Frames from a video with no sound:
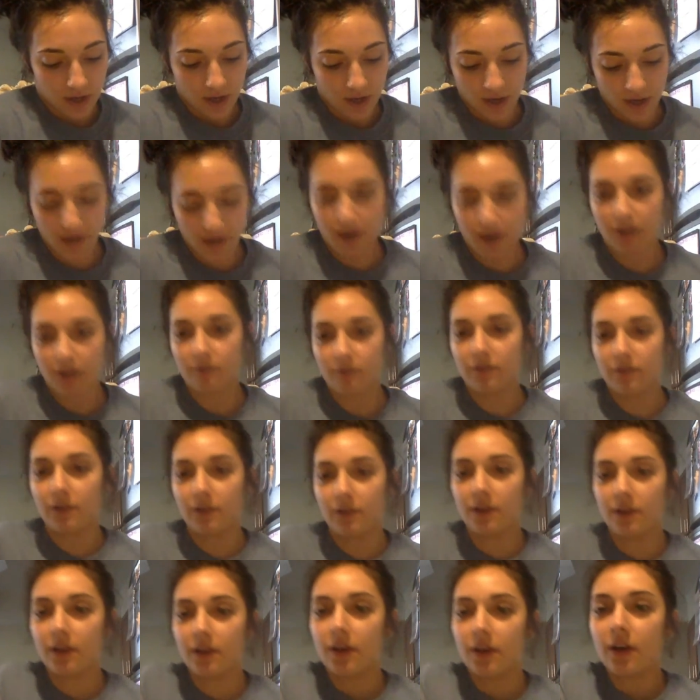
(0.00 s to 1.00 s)
I have
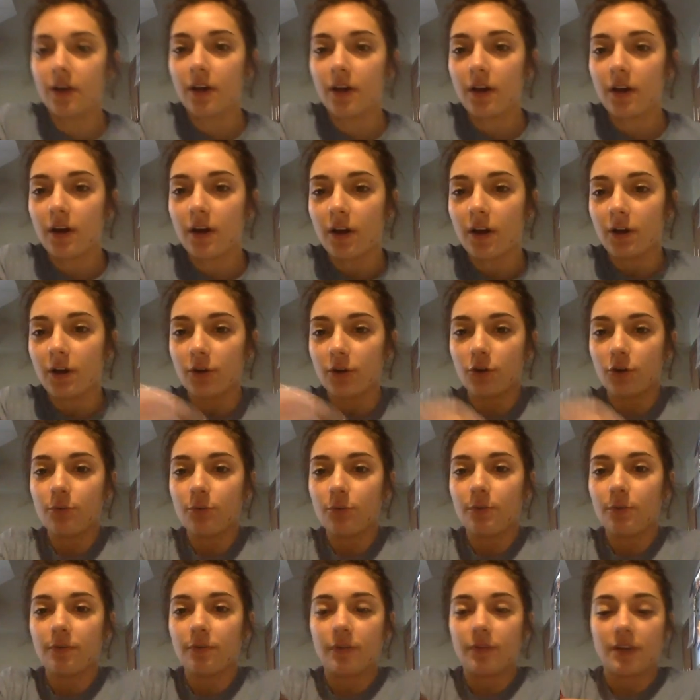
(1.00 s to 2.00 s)
a group
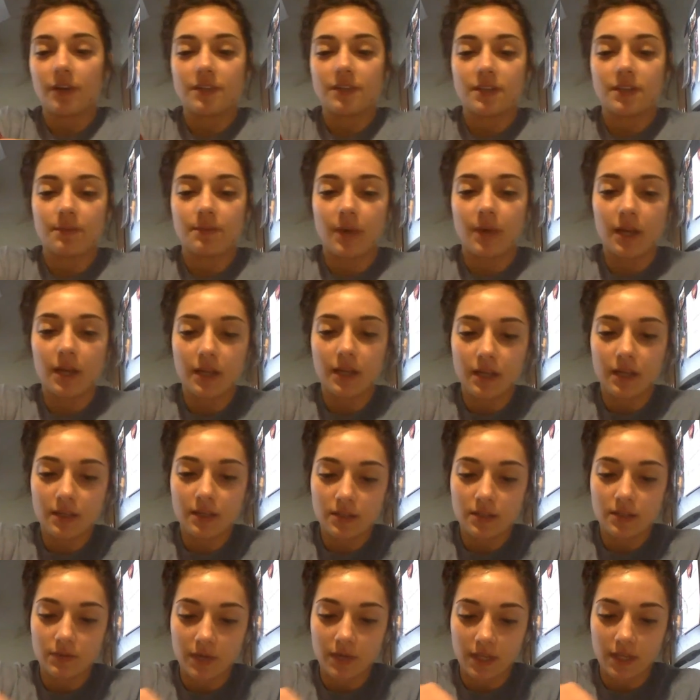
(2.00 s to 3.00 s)
of rusty
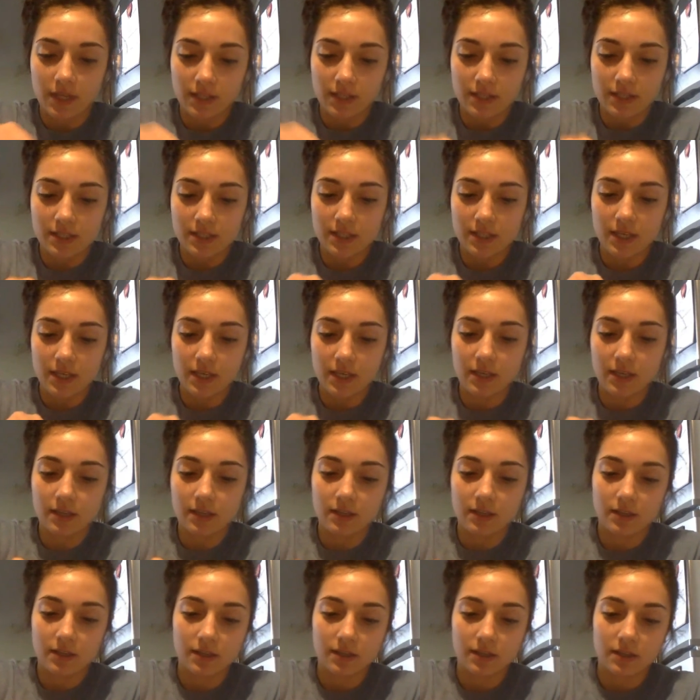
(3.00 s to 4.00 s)
pennies. We can see
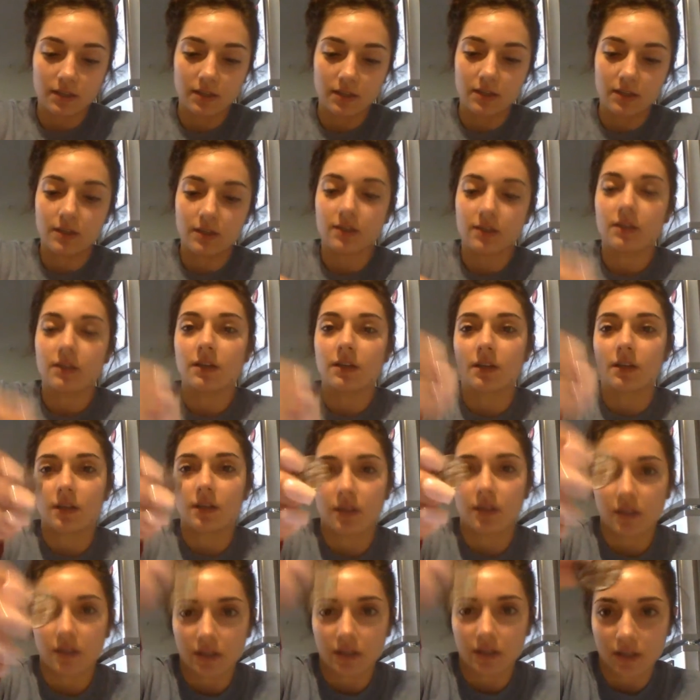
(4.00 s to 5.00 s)

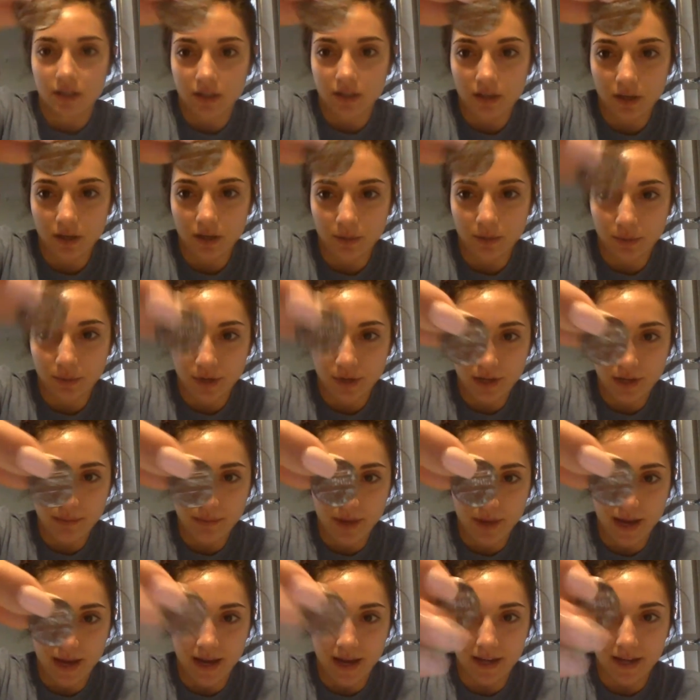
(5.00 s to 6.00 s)
they're pretty
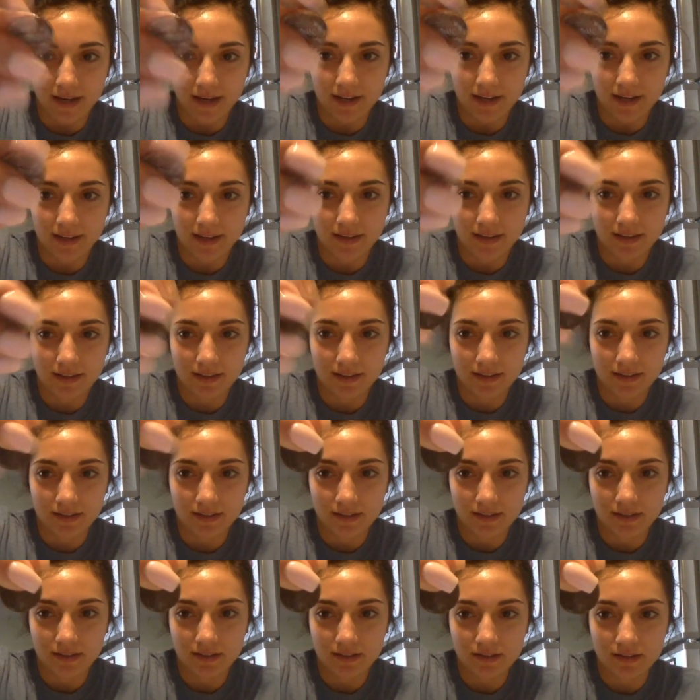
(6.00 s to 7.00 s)
bad,
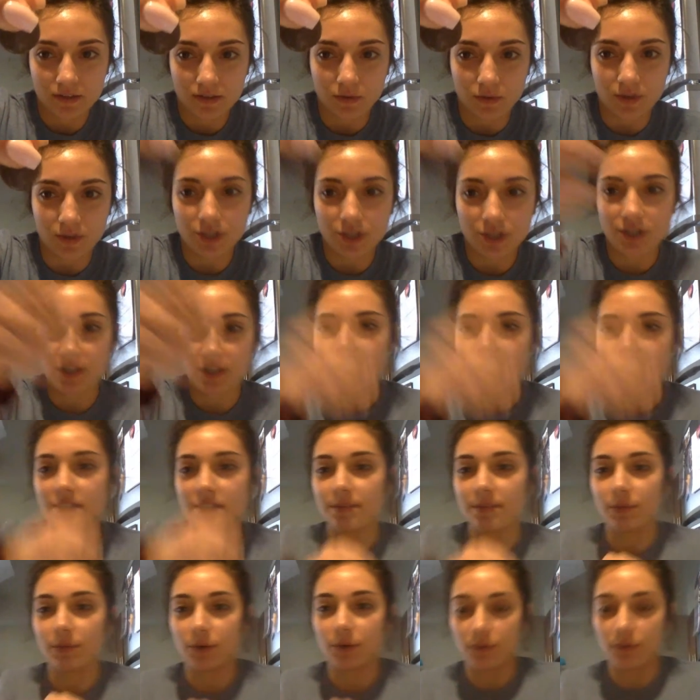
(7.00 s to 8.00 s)
so we should get
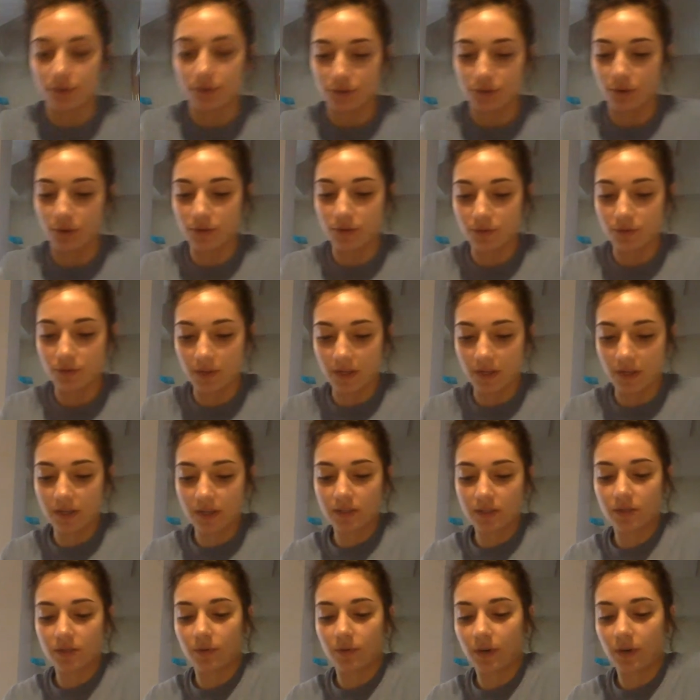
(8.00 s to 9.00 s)
some good results with
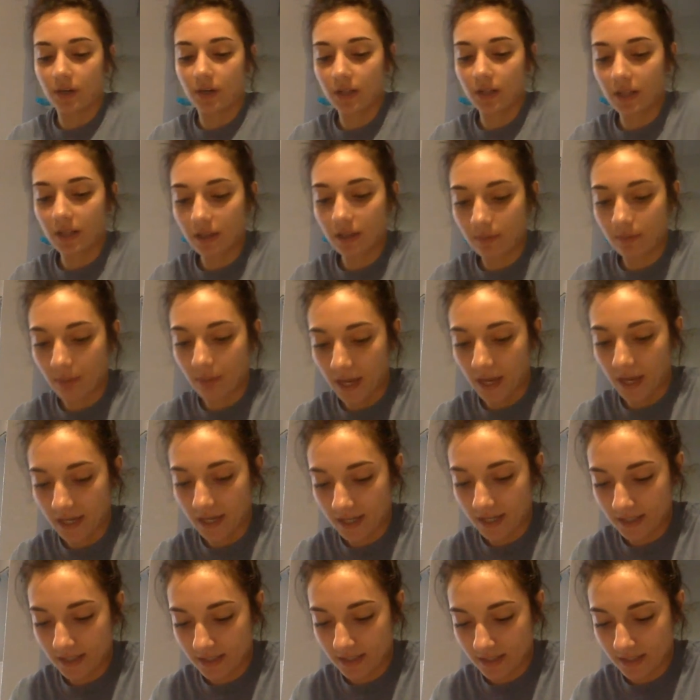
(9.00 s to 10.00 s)
this. So we're going to let the
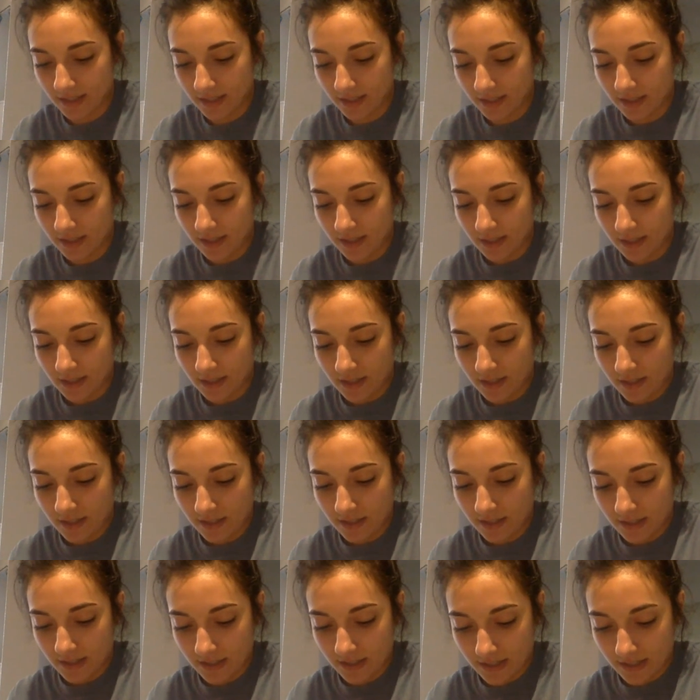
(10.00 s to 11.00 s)
pennies
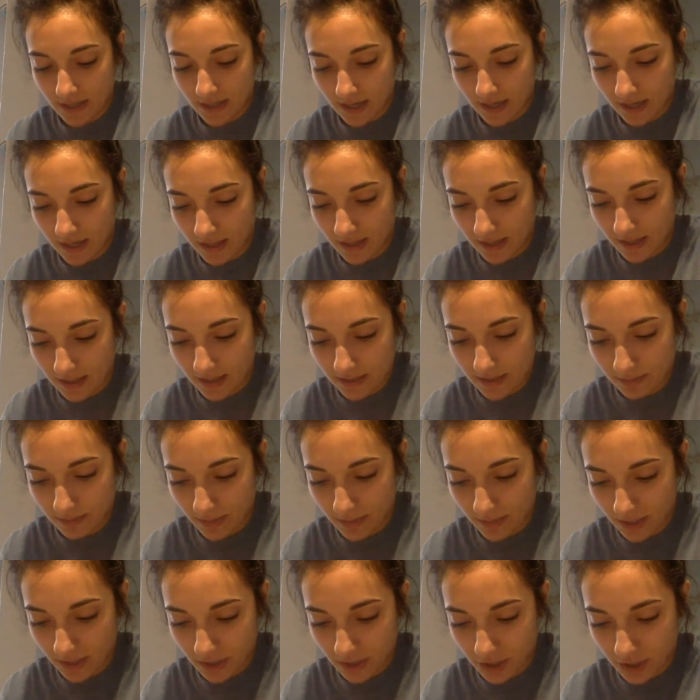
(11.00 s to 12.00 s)
sit in this
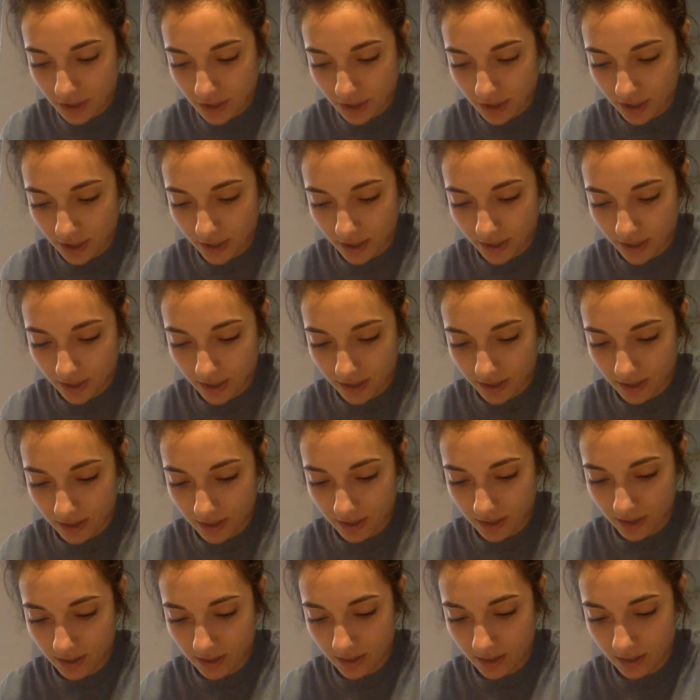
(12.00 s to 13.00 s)
mixture
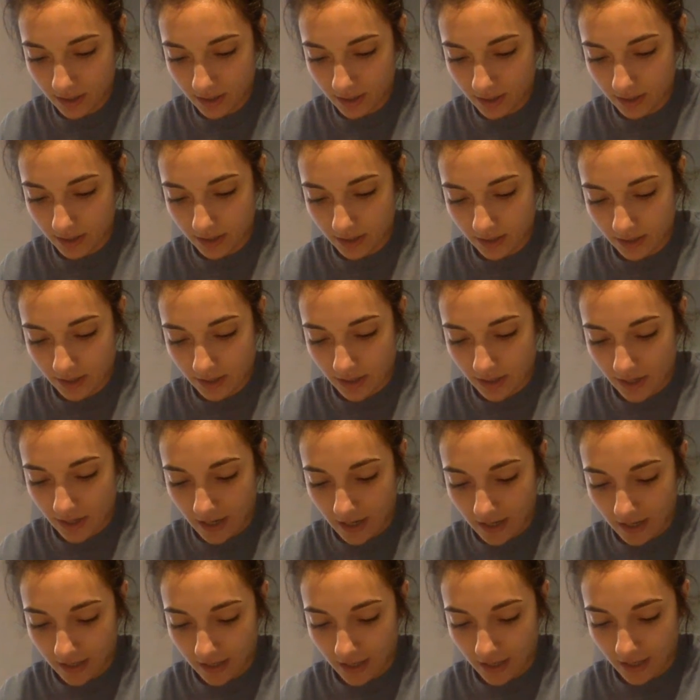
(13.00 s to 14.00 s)

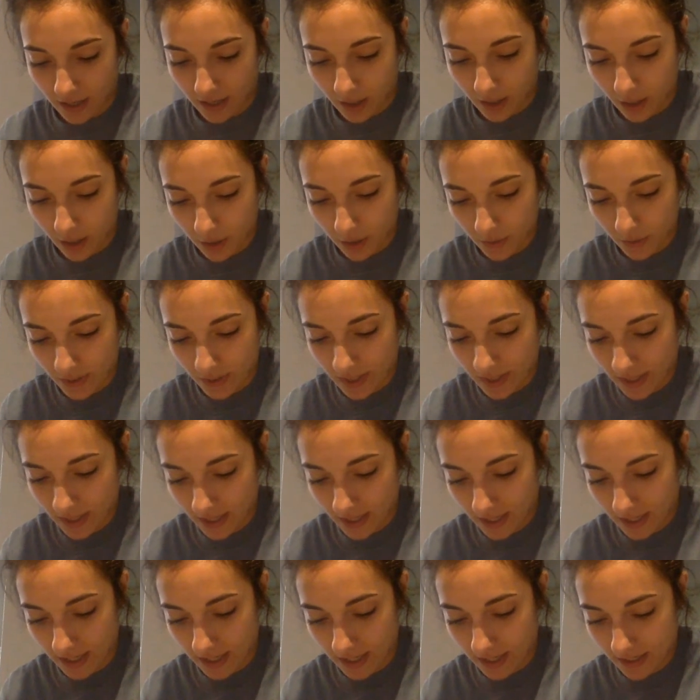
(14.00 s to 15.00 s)
and get coated
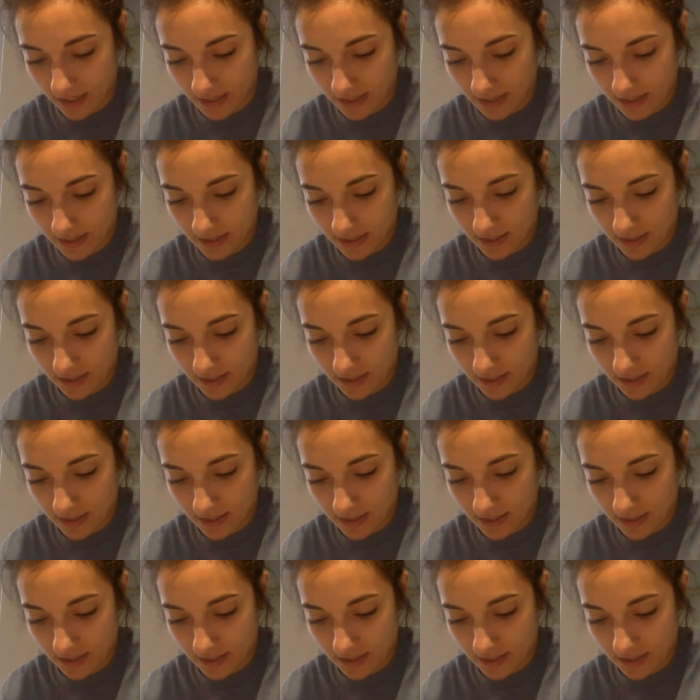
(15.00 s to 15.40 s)
in it.